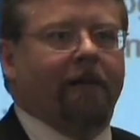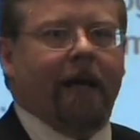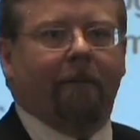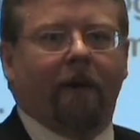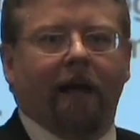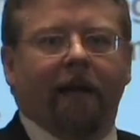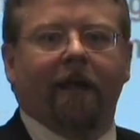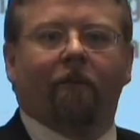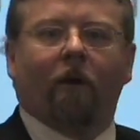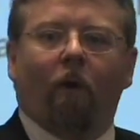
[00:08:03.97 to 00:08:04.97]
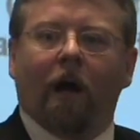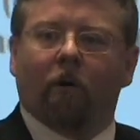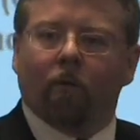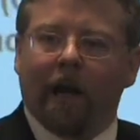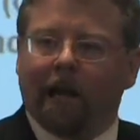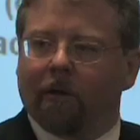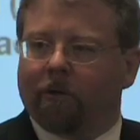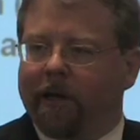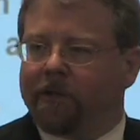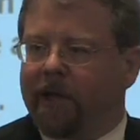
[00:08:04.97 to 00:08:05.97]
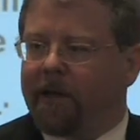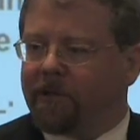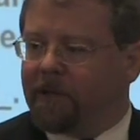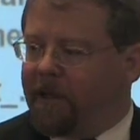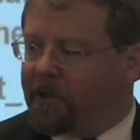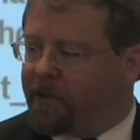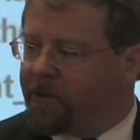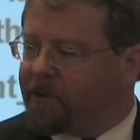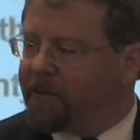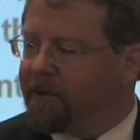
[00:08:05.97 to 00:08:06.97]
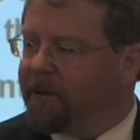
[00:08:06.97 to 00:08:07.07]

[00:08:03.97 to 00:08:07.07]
in that plan that require regular education teachers